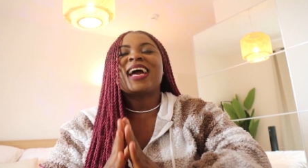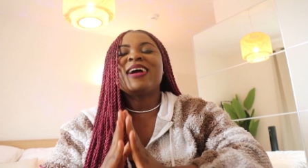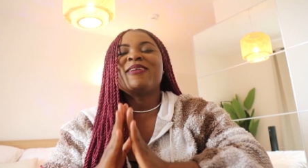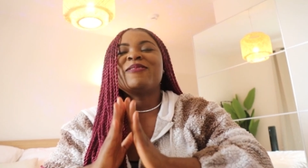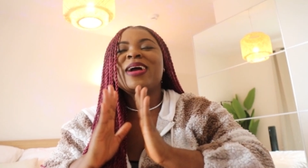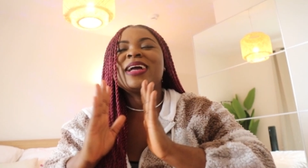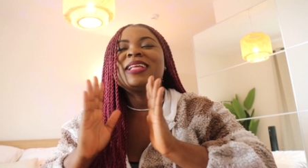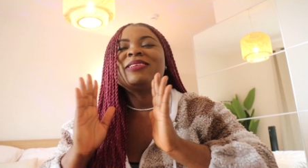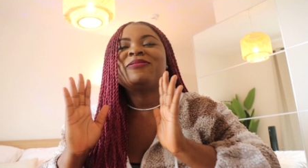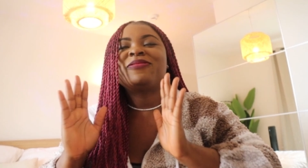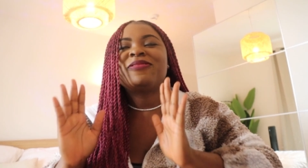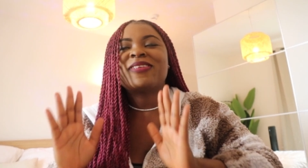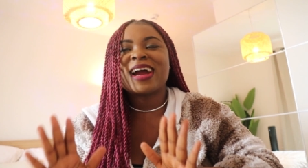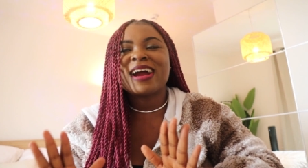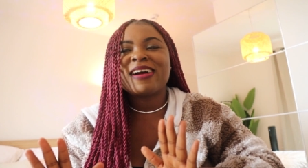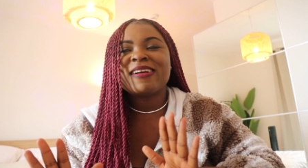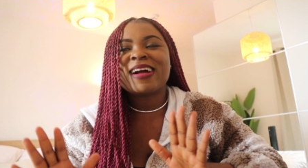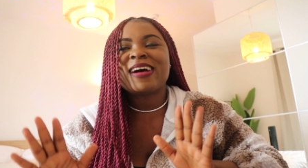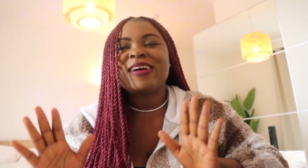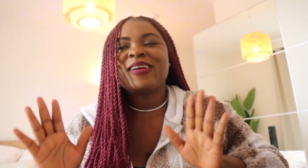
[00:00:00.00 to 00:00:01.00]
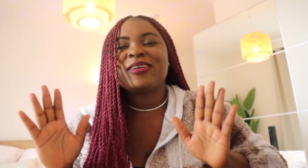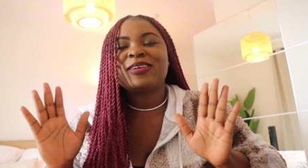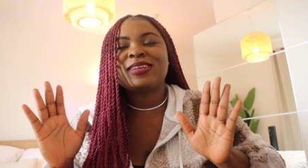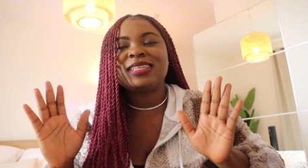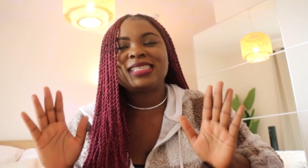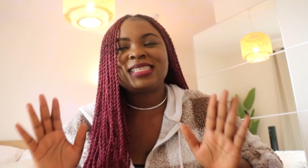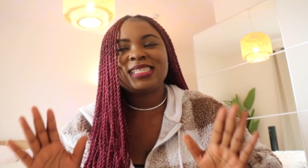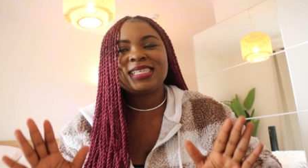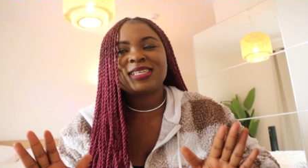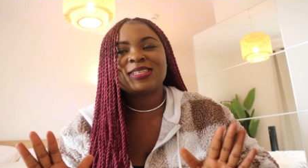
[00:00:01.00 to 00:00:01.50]
I went viral
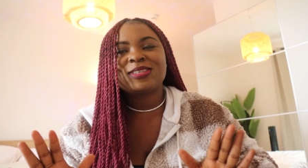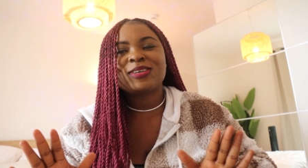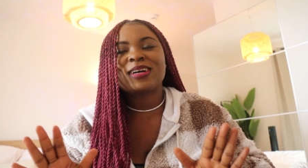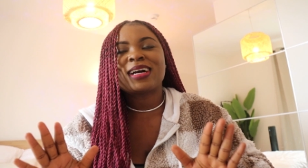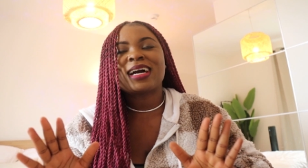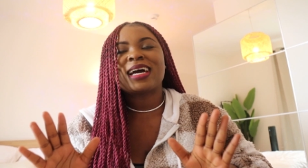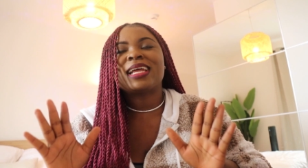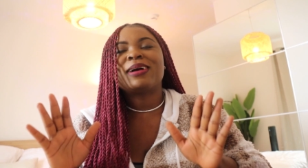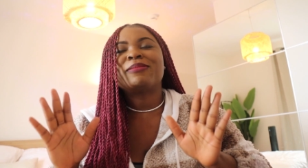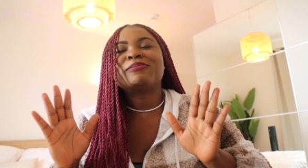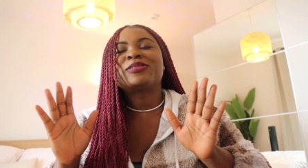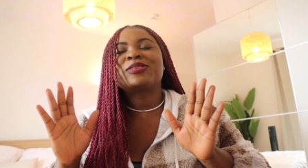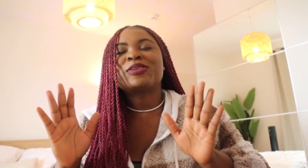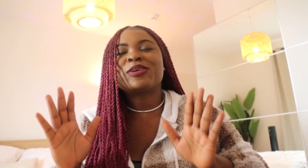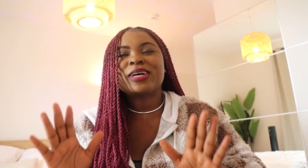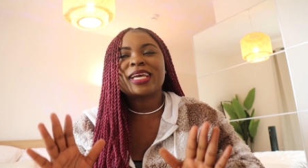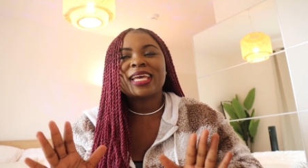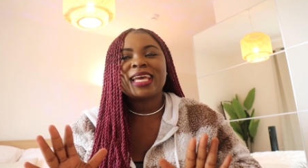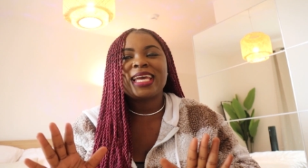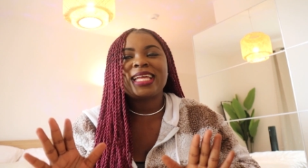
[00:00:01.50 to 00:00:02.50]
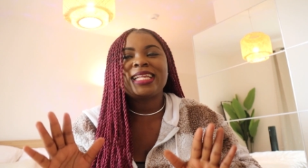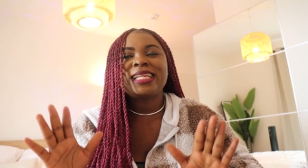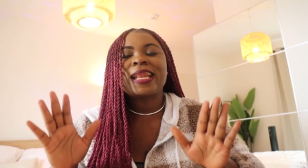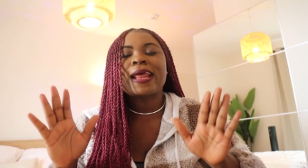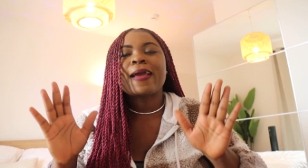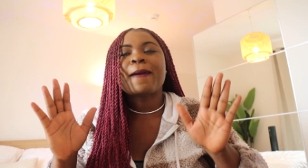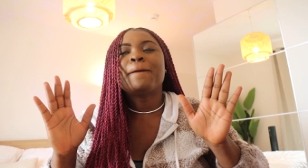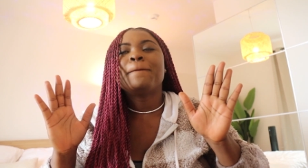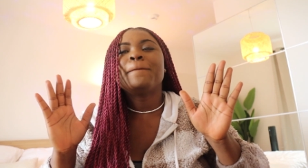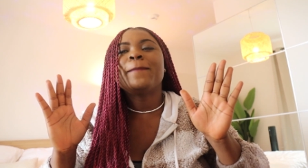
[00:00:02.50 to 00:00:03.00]
on TikTok and I'm talking
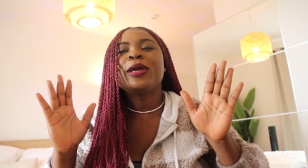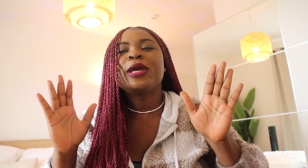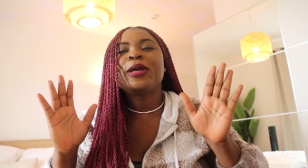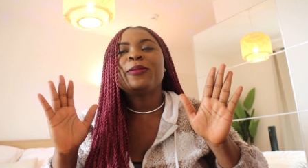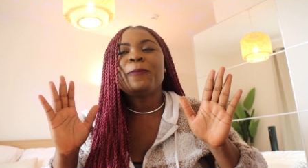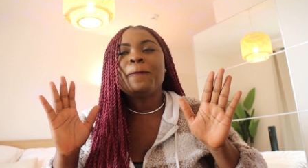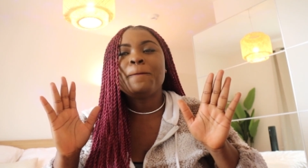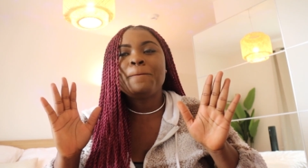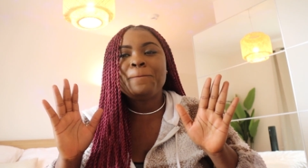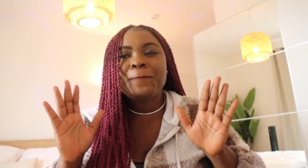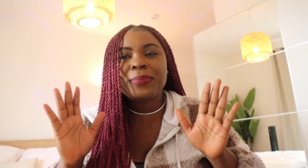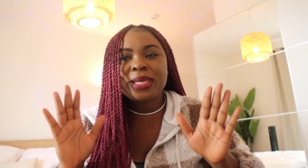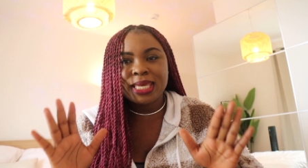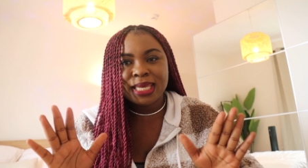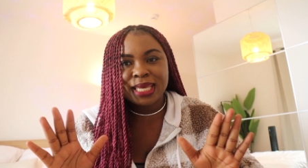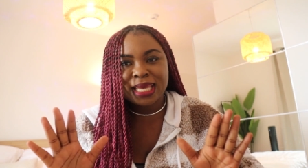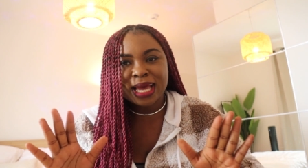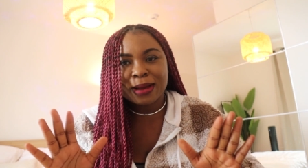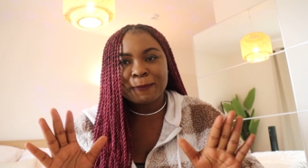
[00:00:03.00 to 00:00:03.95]
big.